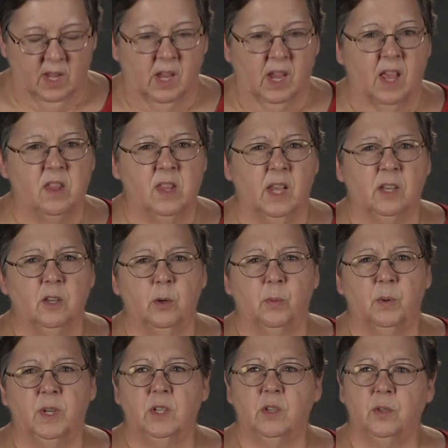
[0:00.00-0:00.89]
And then
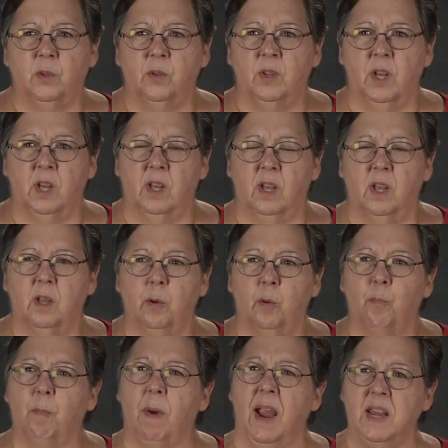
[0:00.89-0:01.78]
you would do the
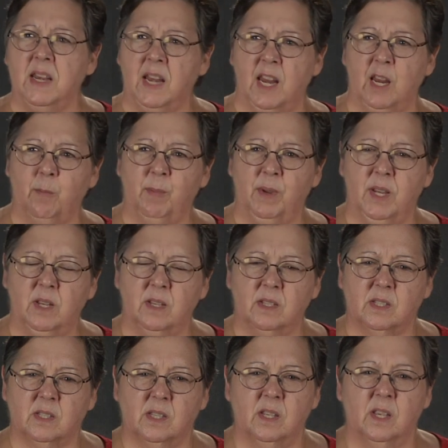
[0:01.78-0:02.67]
my name
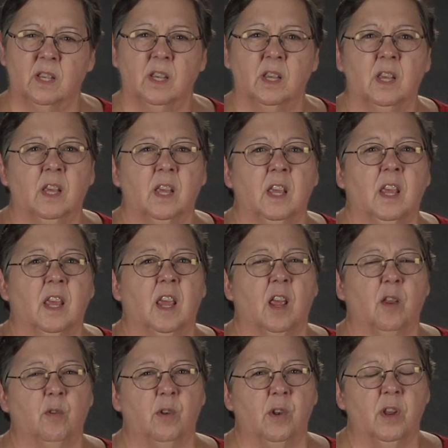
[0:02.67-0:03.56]
is,
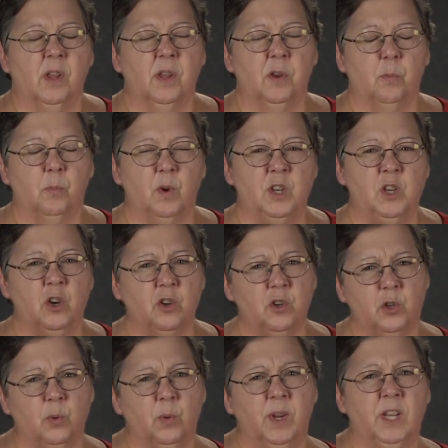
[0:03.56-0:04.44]
and when you're
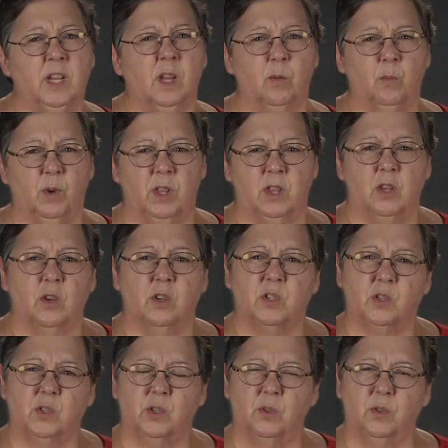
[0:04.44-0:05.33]
doing it with your
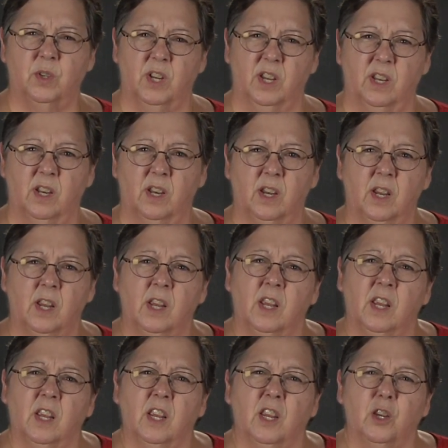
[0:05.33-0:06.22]
student,
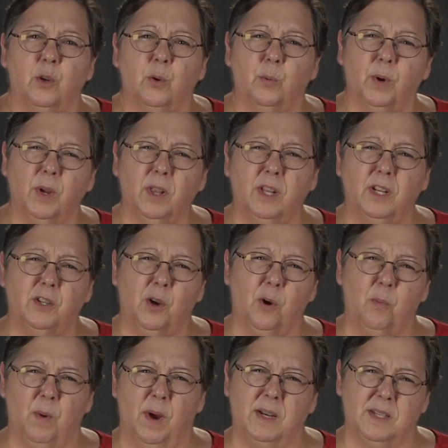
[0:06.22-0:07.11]
you really
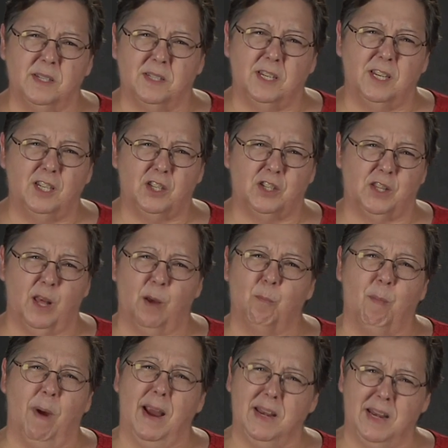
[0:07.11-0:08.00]
don't want to teach
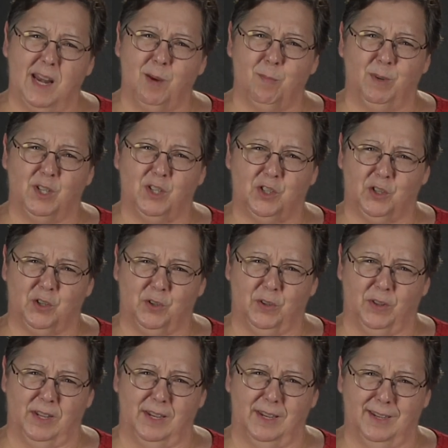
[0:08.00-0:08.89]
them my name is
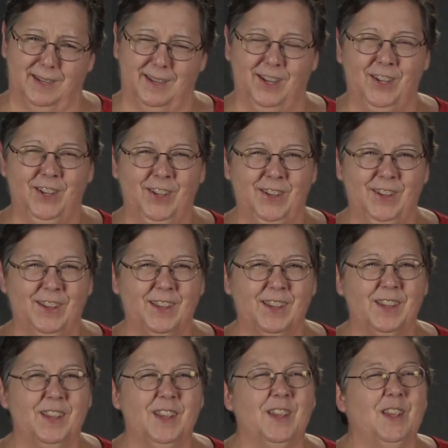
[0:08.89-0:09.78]
Shirley.
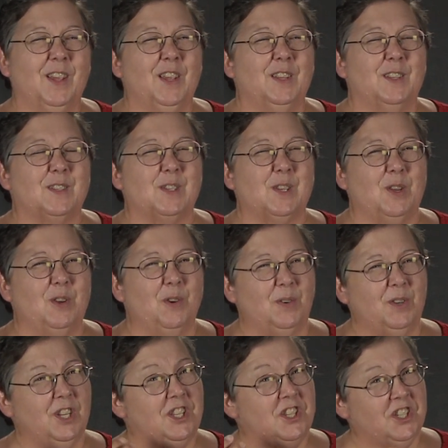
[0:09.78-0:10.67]
So you
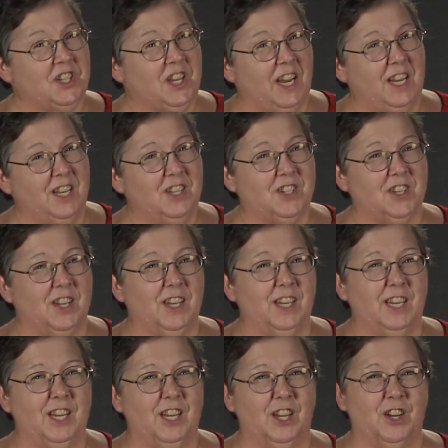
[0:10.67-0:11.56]
could change it
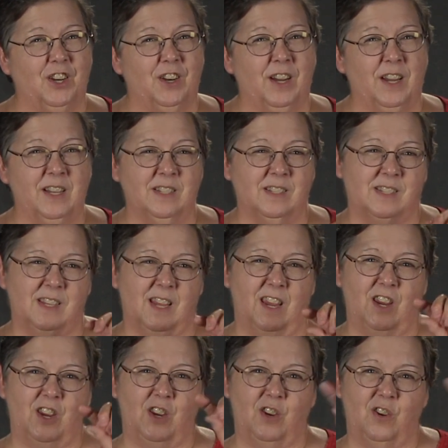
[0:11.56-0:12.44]
here and
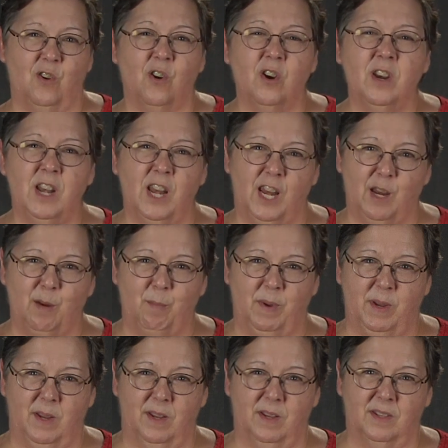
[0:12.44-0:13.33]
say your name
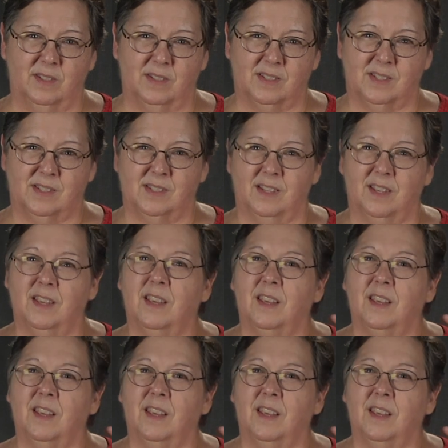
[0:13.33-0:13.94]
is